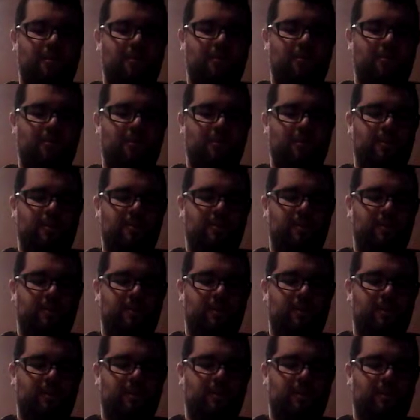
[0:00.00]

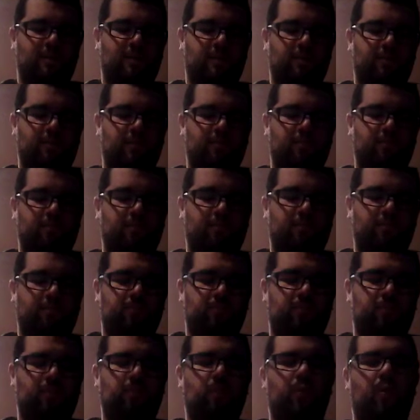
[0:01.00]
Well,
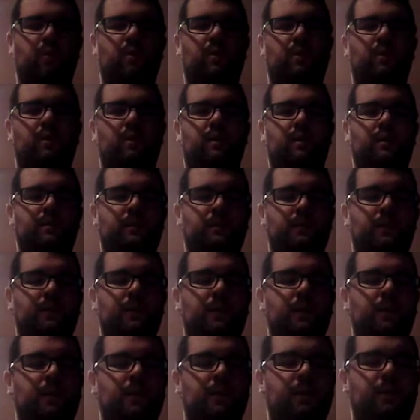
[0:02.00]
put it in,
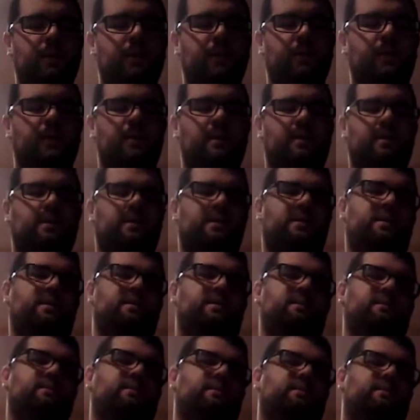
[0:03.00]

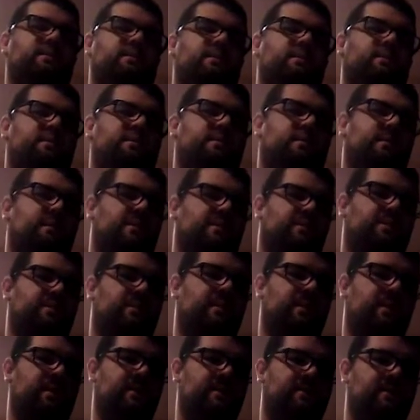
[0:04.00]
and
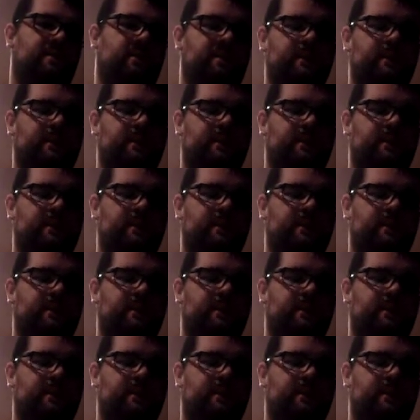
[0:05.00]
actually has